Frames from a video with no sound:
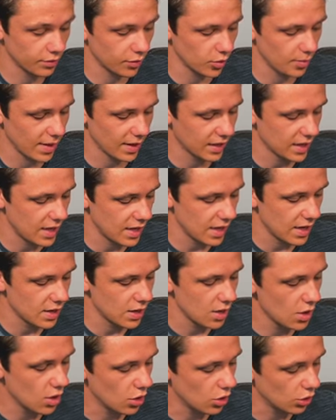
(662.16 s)
fullback here,
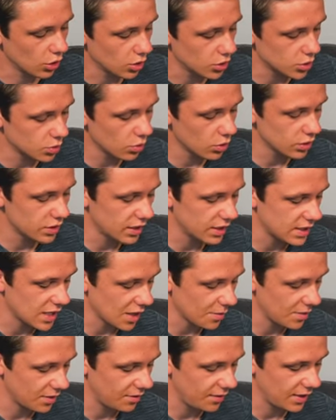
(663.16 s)
or go towards the
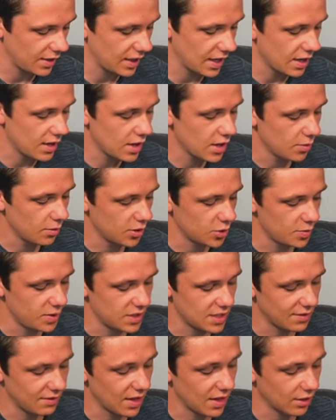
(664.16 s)
attack midfielder, which
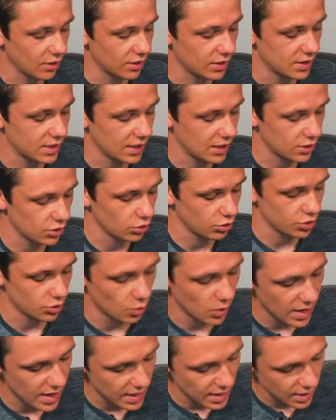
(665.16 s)
means they've then got to take a touch
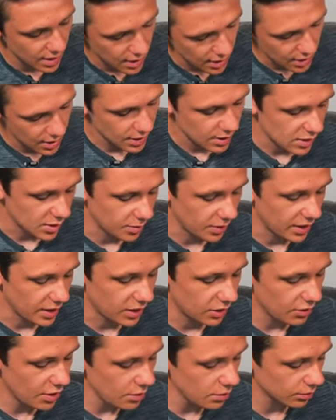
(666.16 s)
away to play
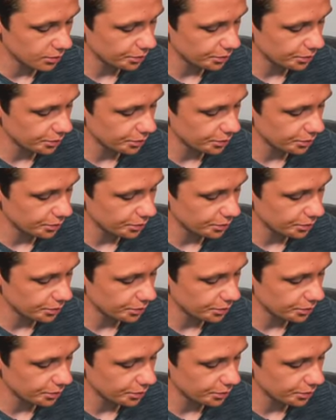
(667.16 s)
through.